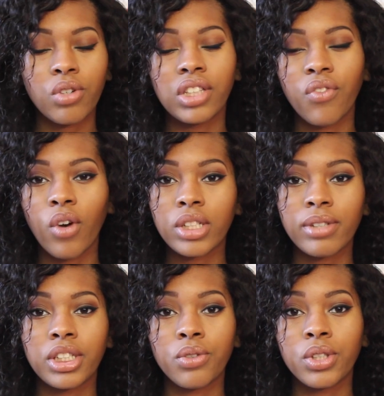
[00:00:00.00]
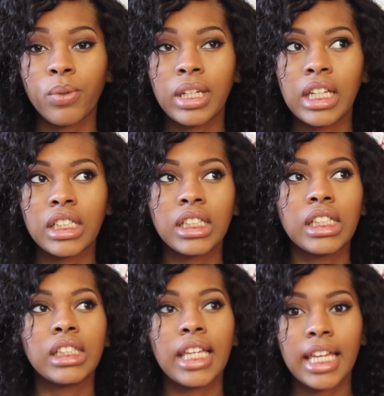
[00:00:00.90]
24, 22, and 20
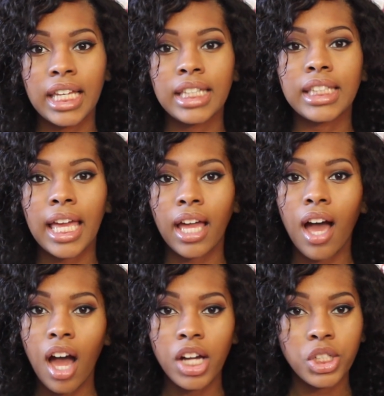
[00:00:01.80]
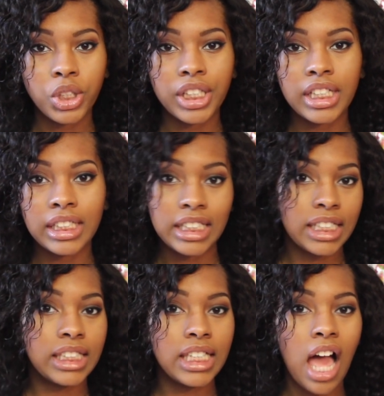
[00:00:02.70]
inches is like
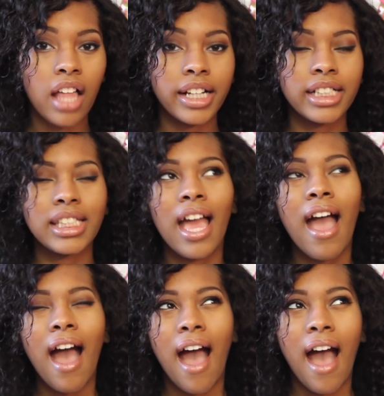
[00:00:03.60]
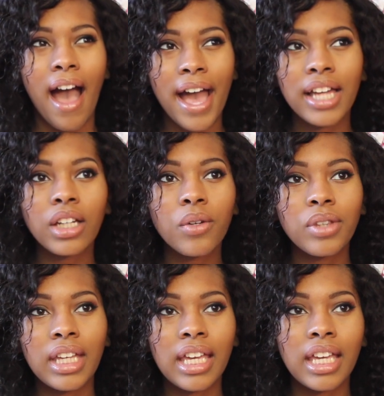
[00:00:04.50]
$160. I
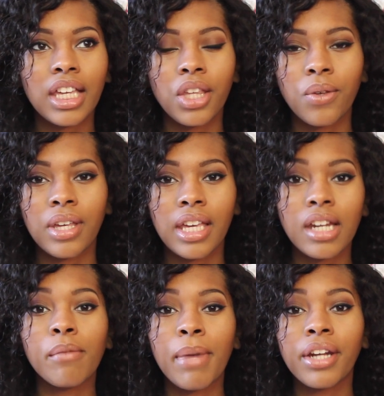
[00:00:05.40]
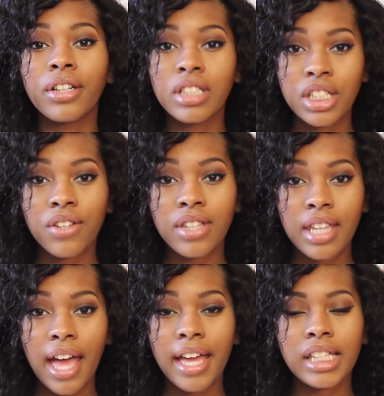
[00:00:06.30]
don't think you can get a better deal than
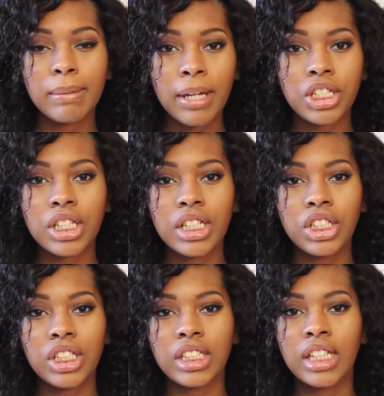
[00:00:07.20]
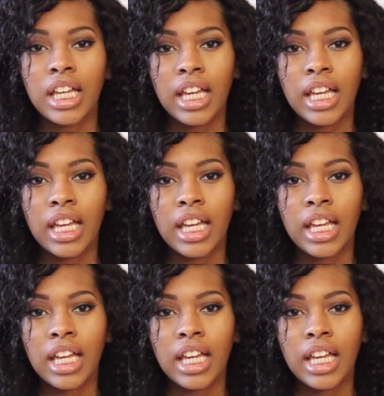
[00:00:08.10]
that, especially just